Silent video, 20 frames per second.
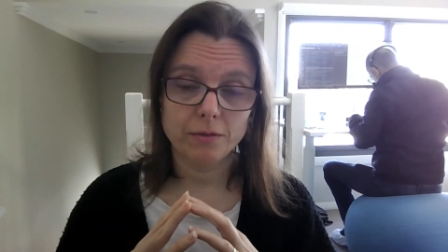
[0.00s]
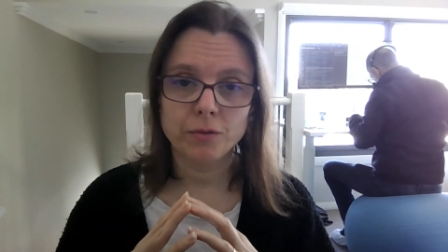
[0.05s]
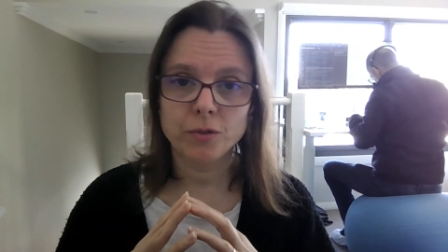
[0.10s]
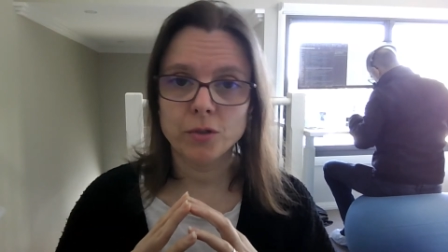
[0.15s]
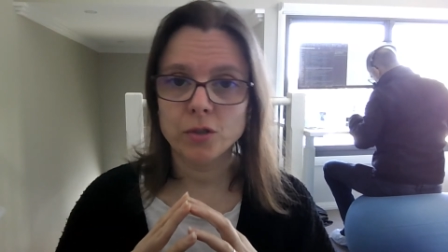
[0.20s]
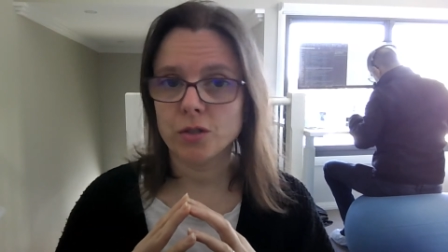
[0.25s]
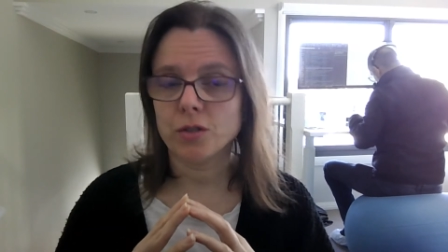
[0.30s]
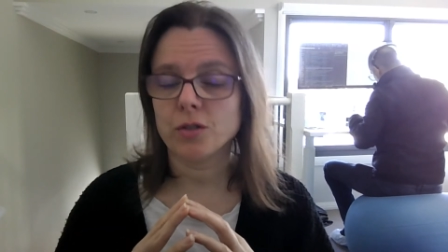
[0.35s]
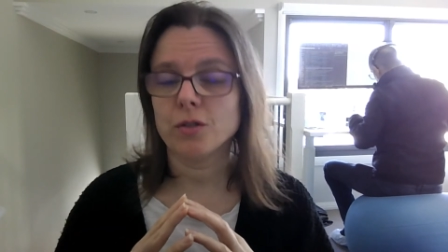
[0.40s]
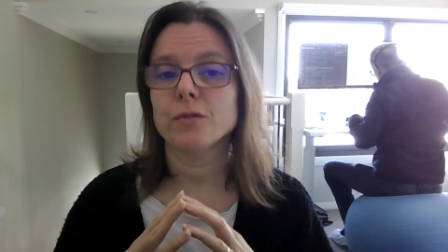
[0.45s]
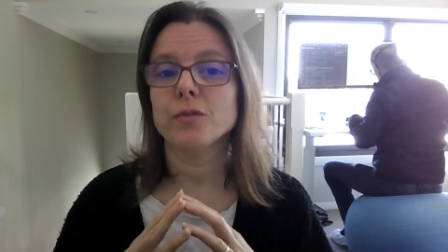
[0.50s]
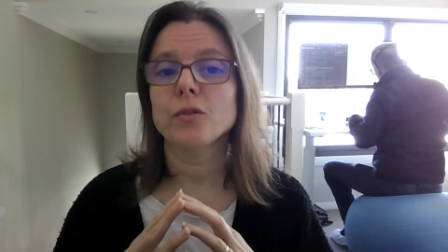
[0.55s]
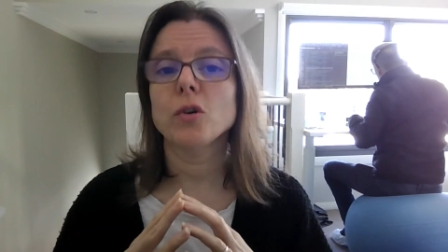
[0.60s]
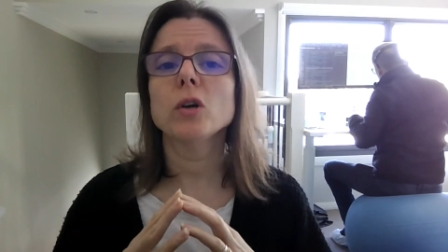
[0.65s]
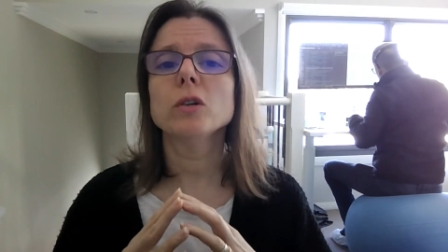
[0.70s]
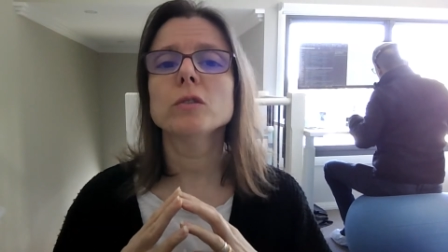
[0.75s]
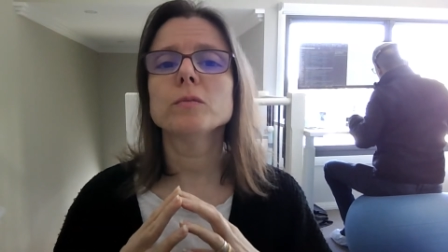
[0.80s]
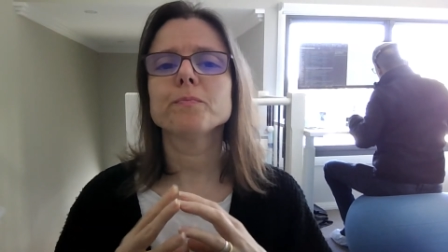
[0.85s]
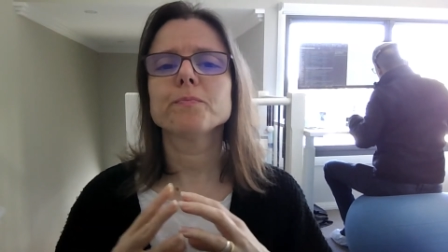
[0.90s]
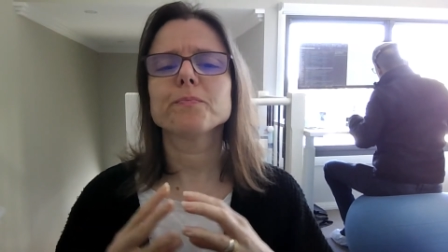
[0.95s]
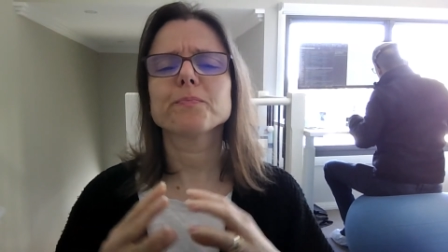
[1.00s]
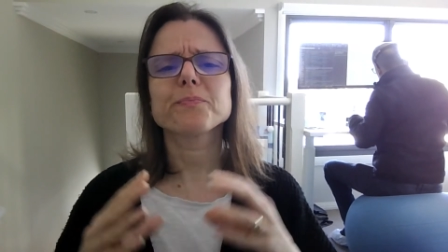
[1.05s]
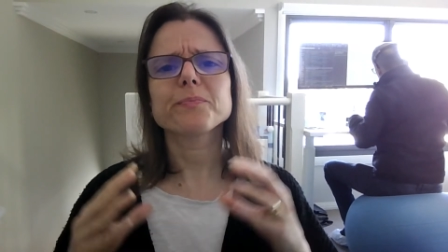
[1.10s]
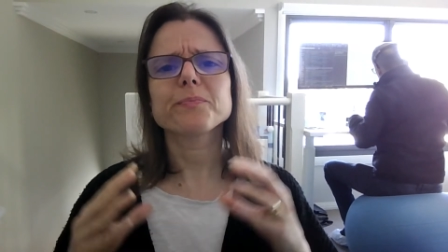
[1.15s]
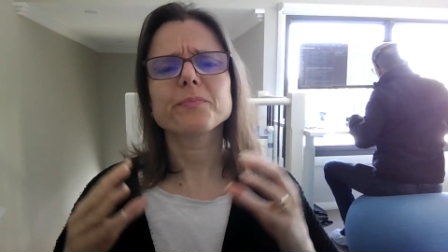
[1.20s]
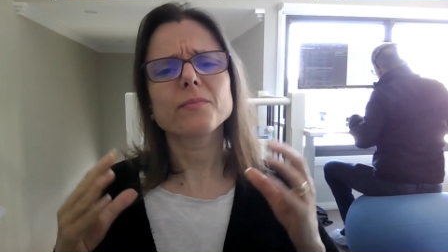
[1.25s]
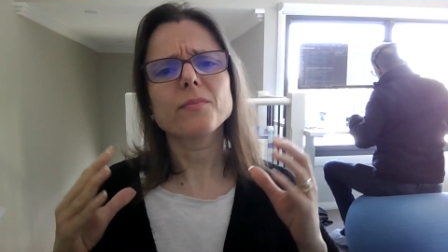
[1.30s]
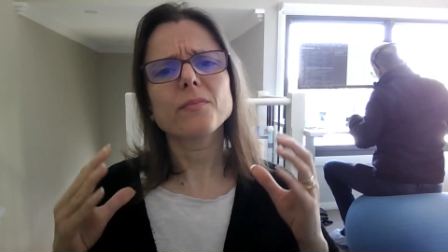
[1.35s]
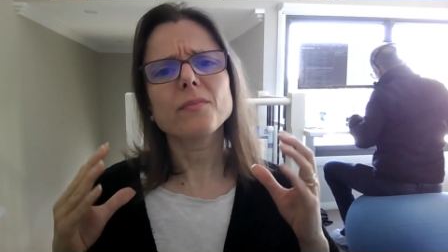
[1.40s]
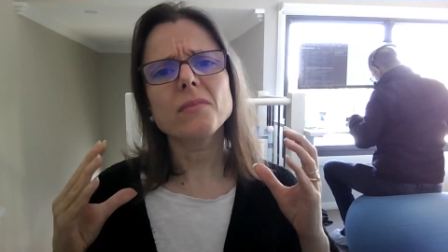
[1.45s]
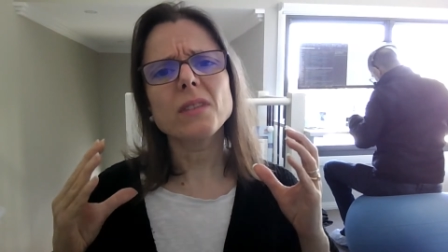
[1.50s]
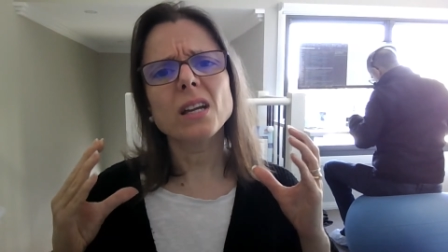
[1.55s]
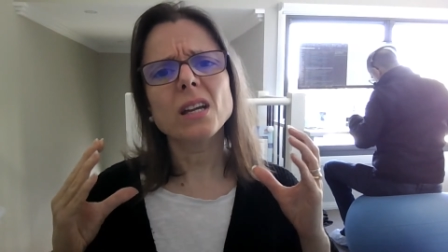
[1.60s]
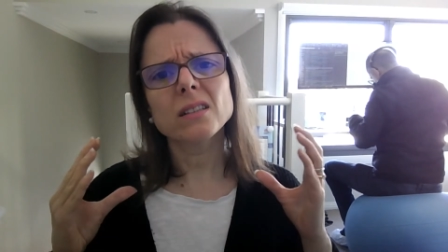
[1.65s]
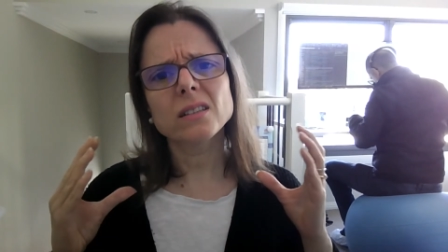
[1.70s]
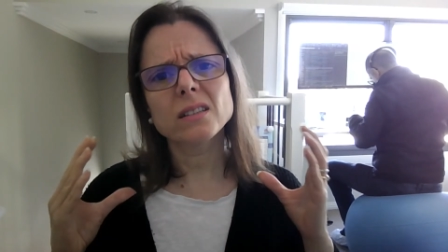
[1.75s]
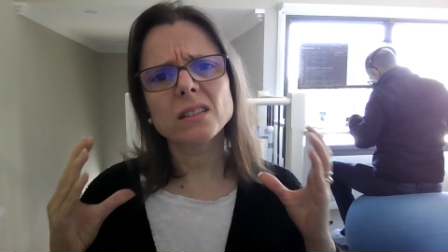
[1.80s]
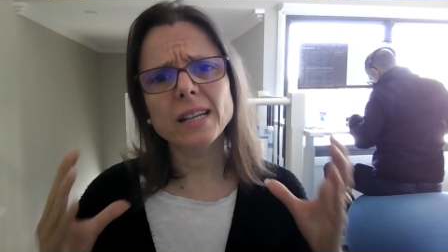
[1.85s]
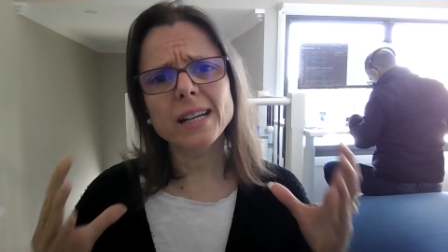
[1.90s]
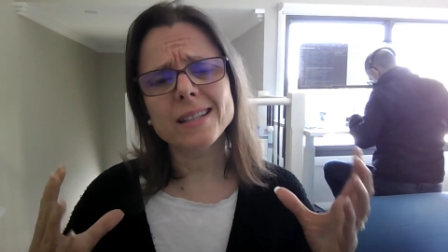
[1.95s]
First of all,
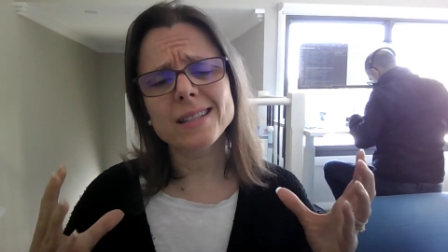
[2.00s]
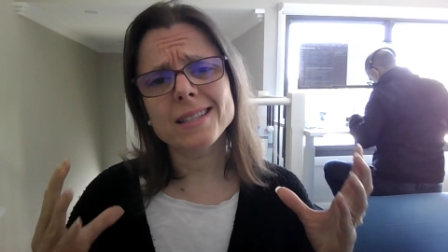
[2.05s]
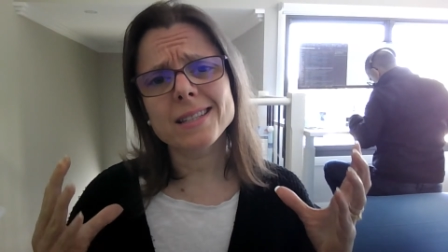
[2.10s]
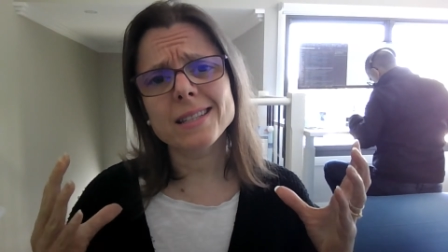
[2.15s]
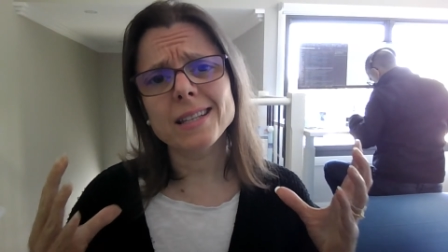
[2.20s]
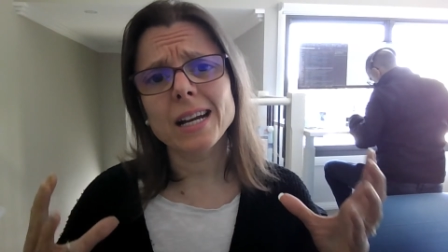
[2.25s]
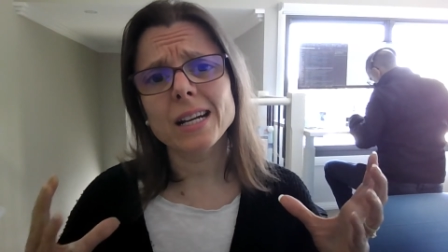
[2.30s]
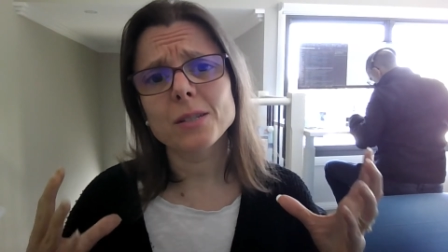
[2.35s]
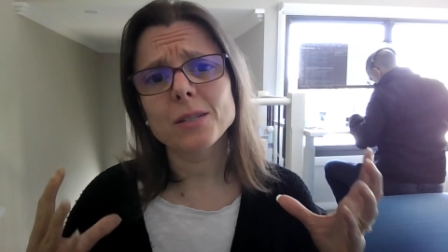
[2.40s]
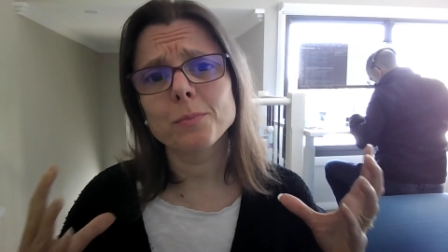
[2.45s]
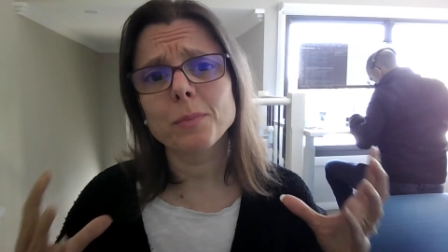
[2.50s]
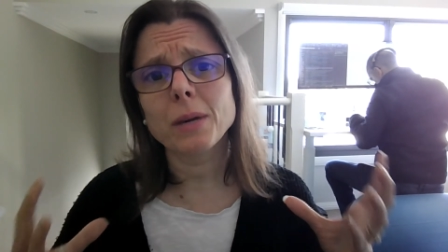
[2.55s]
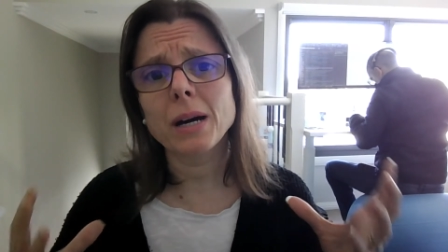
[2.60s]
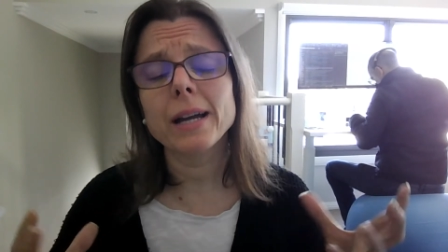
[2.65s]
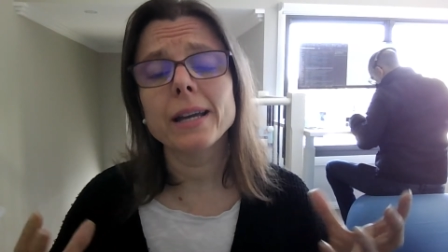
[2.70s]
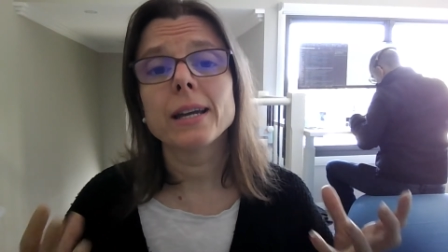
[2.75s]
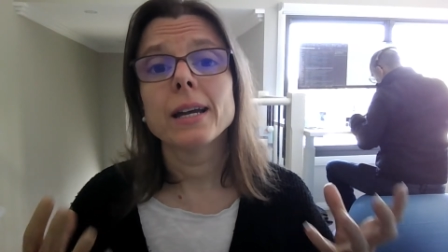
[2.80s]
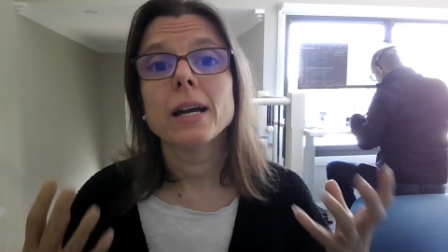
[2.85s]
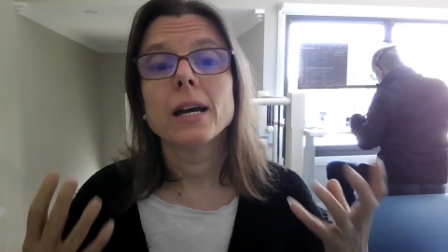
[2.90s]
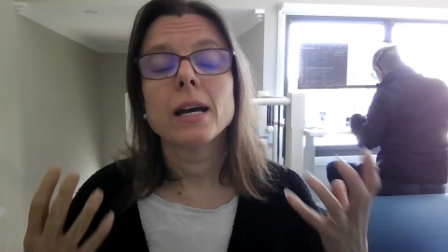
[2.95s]
let's start by